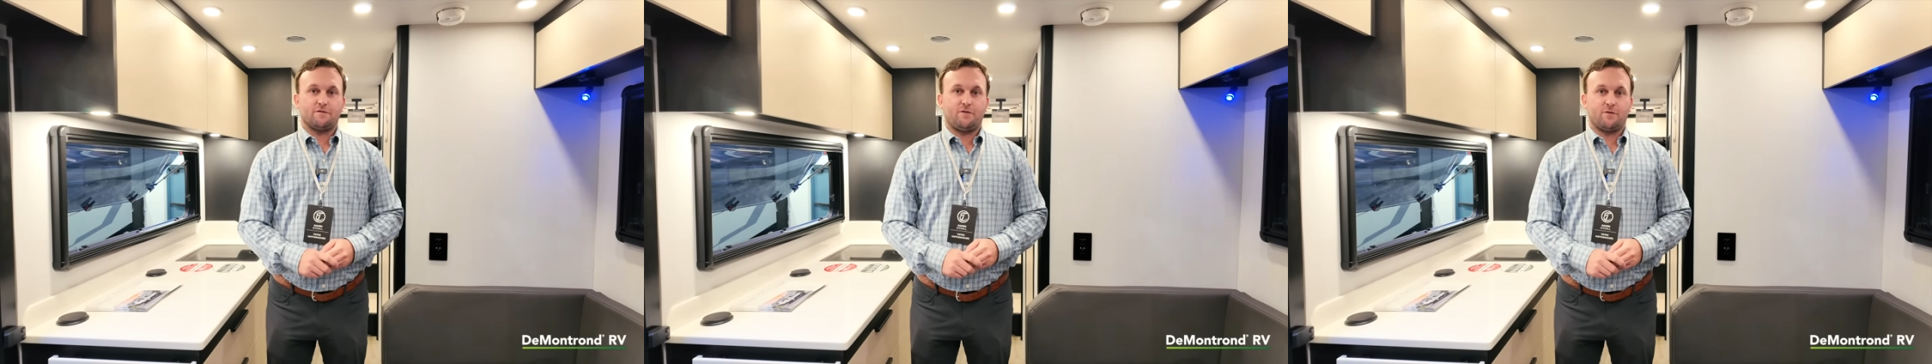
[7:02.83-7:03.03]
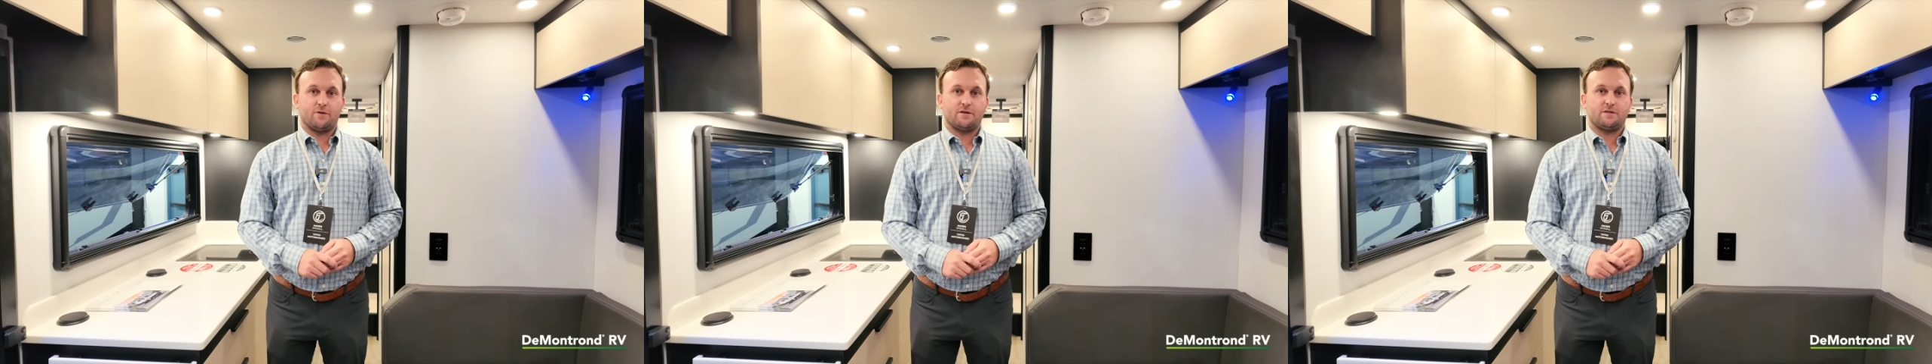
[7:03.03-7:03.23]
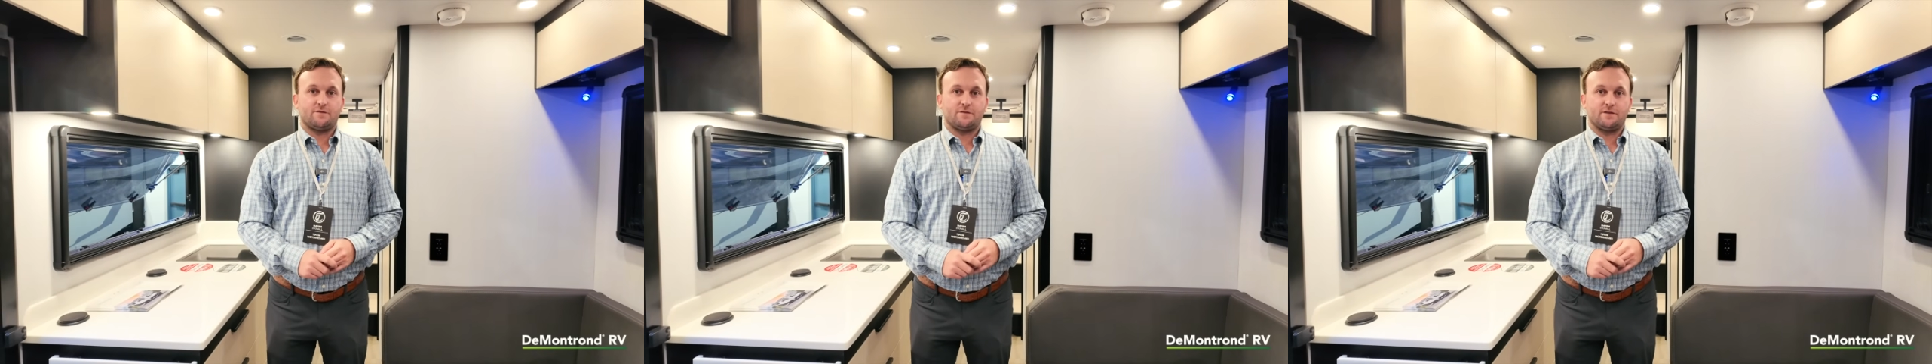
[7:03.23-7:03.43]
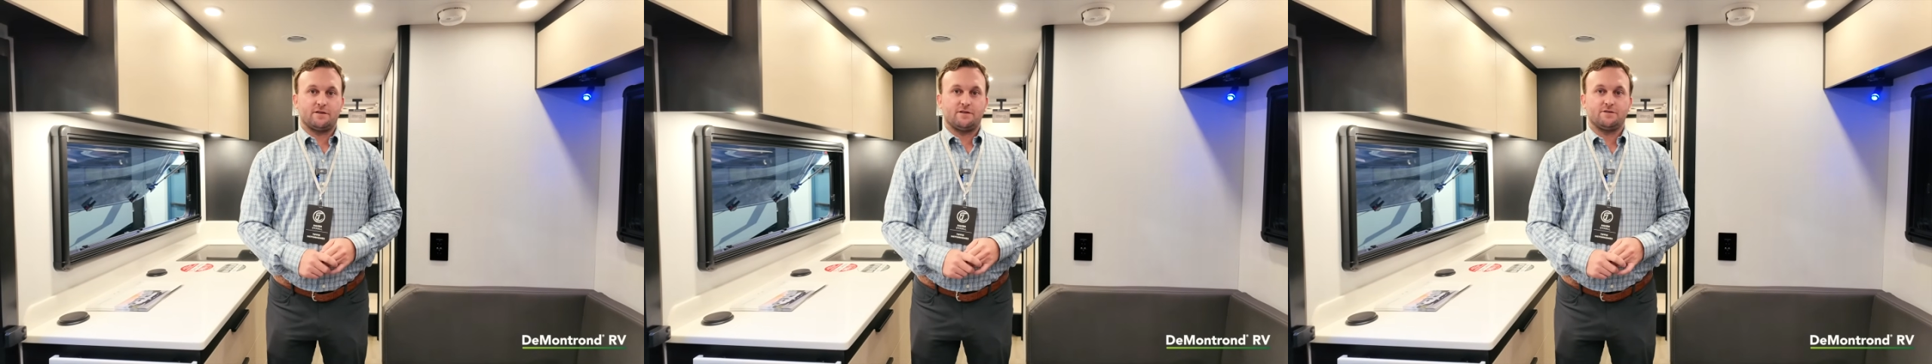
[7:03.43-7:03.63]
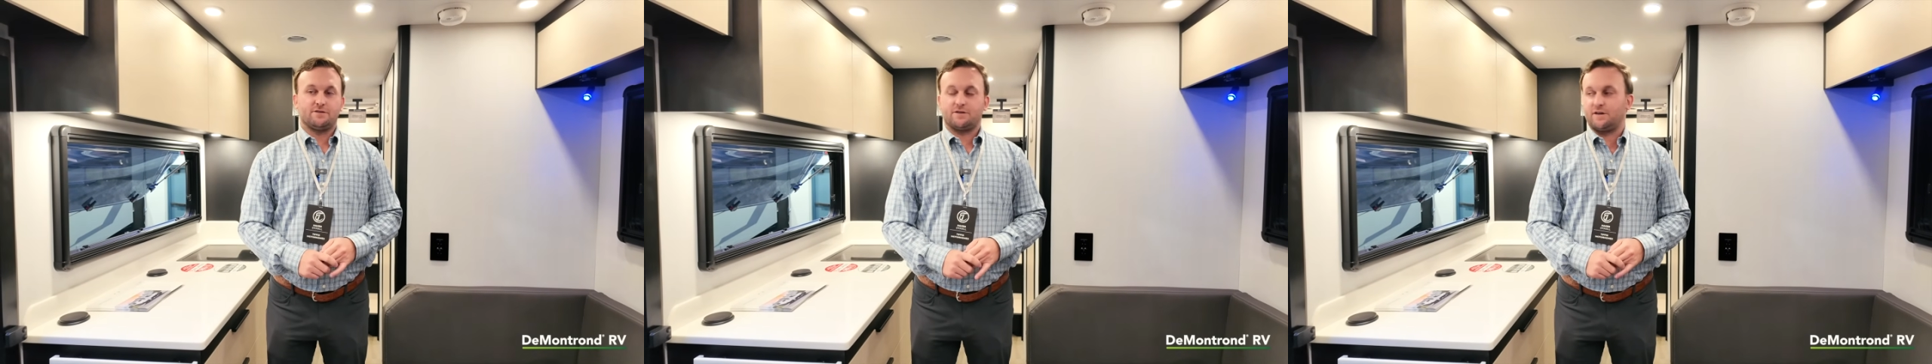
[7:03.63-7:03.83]
for us for the
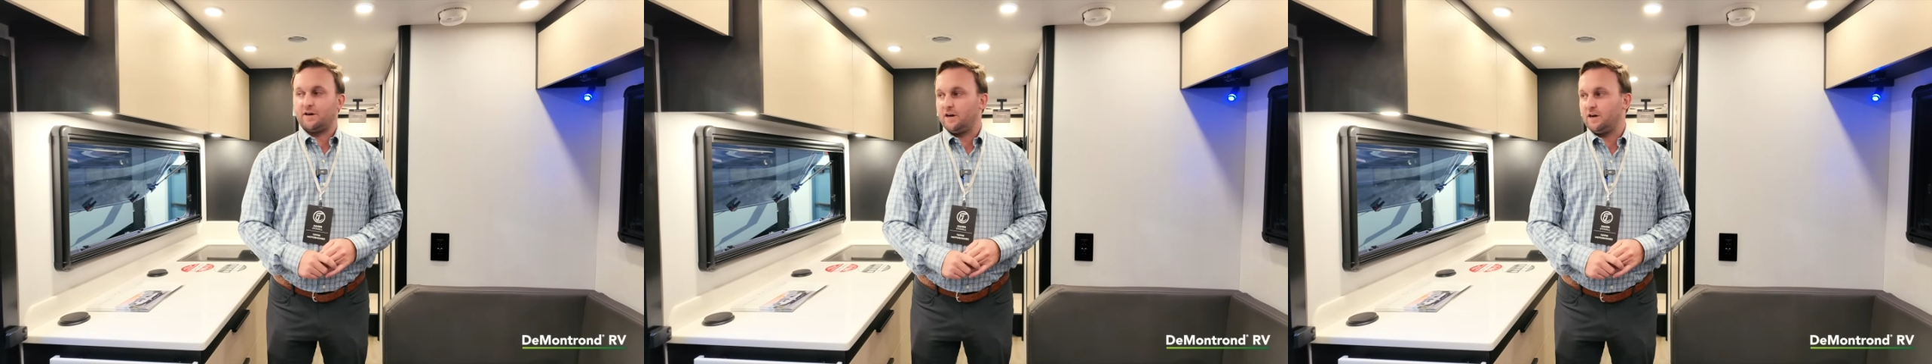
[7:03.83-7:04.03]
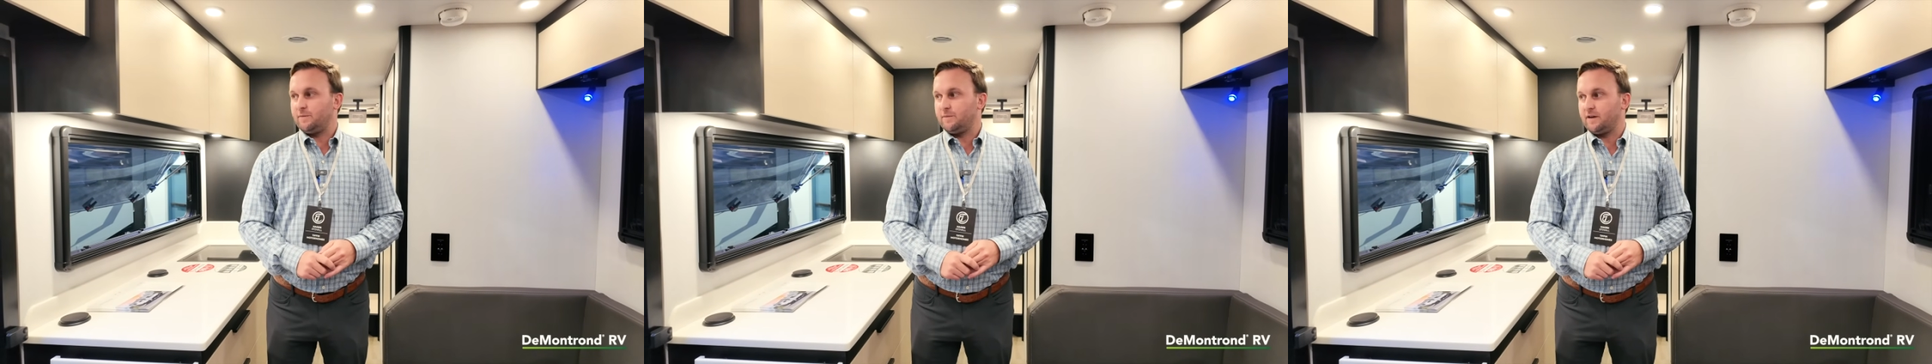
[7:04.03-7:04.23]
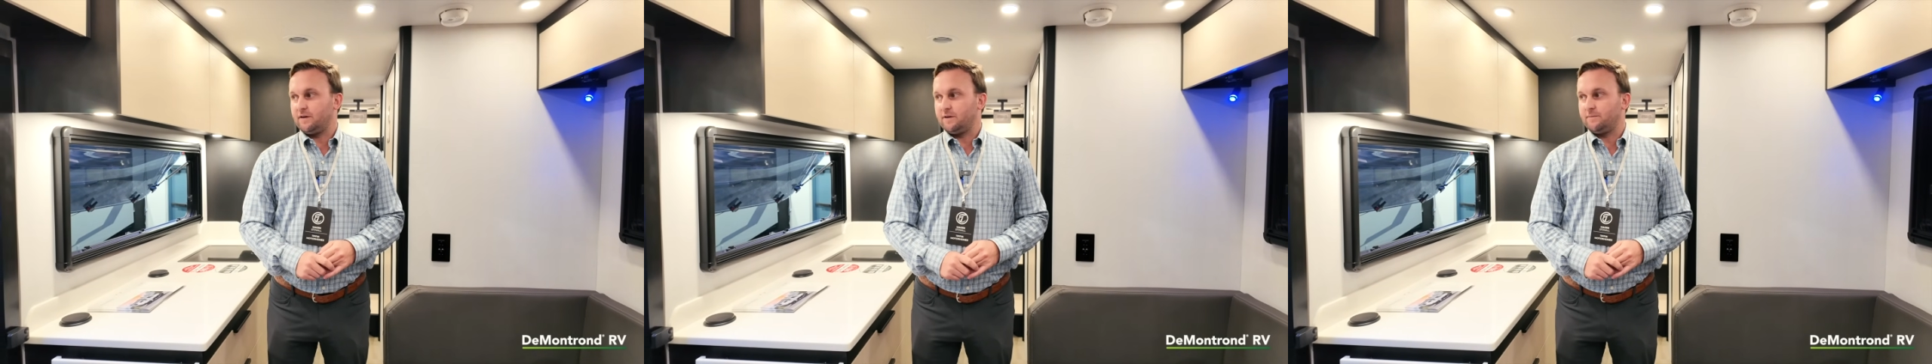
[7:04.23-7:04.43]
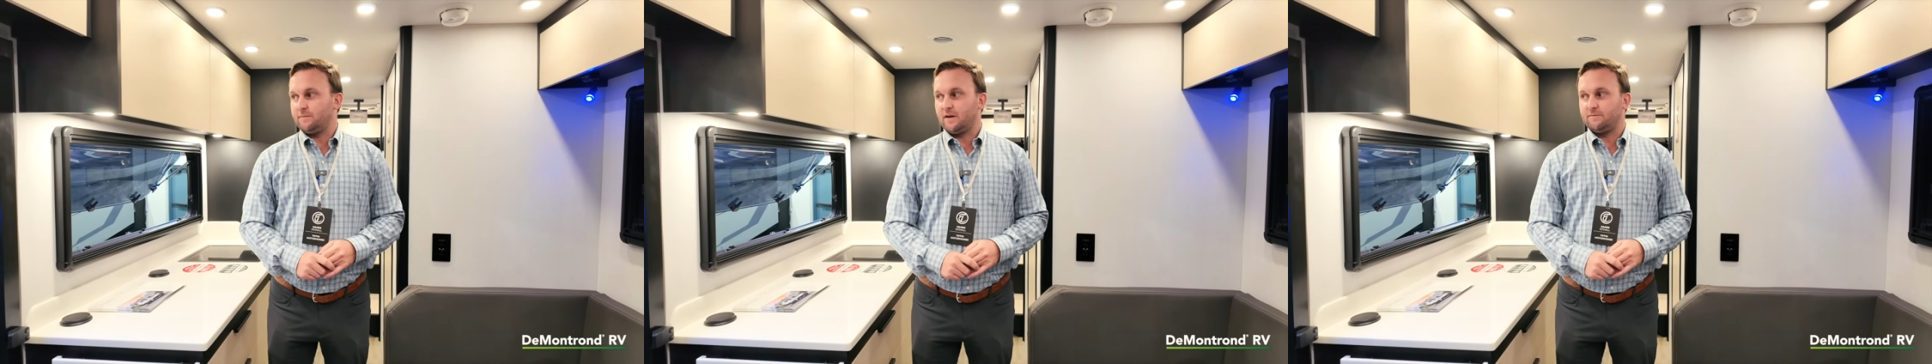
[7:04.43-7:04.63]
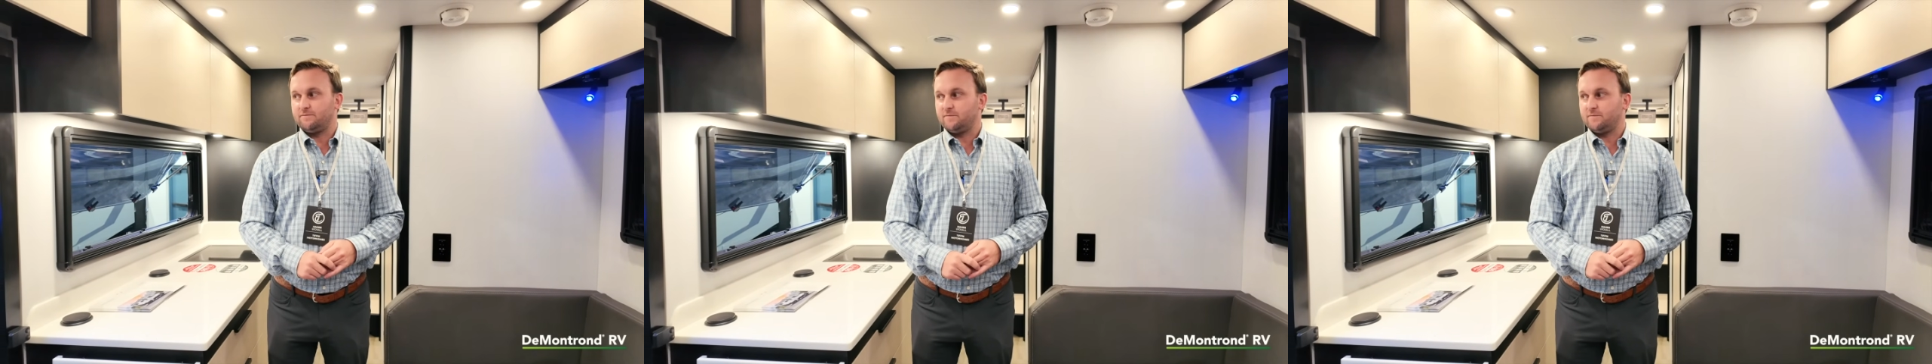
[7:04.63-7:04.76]
years to come, and